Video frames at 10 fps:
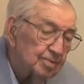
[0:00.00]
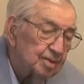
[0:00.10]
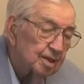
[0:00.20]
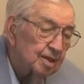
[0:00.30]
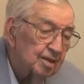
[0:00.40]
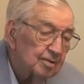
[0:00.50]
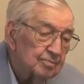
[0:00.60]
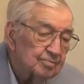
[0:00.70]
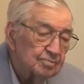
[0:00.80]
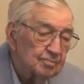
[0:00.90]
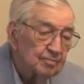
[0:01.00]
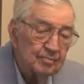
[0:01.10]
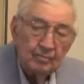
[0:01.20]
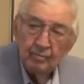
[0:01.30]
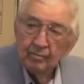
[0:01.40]
So it wasn't
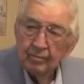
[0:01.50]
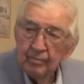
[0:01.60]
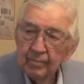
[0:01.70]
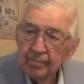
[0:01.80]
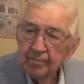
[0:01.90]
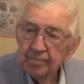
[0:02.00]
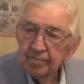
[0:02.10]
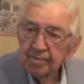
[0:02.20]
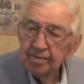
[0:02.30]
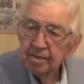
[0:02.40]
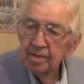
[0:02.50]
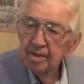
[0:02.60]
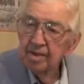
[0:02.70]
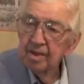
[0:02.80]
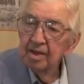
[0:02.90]
until March the 5th,
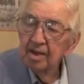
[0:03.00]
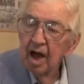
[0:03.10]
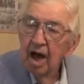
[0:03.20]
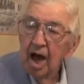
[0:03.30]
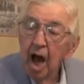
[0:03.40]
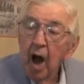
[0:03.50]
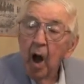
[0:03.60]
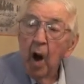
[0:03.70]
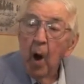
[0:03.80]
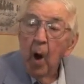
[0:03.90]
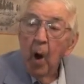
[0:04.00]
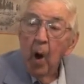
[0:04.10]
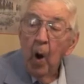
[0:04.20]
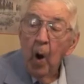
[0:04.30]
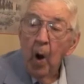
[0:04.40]
1941,
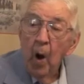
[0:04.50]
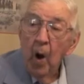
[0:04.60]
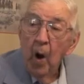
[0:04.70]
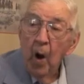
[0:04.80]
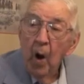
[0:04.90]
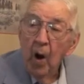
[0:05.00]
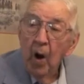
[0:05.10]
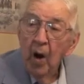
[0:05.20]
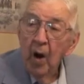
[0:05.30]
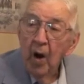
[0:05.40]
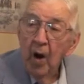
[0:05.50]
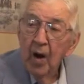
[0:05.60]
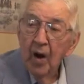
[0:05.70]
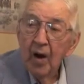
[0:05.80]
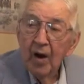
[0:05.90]
you remember that date,
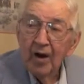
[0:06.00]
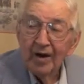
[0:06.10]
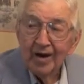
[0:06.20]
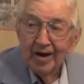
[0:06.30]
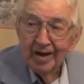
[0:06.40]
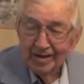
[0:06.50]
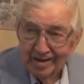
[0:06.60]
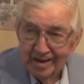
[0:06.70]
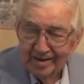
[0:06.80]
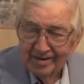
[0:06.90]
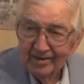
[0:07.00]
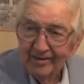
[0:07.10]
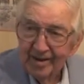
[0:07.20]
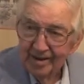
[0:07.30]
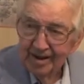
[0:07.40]
when you were inducted in the federal
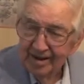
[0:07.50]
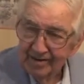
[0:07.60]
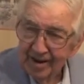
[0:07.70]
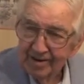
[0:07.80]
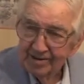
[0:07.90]
service.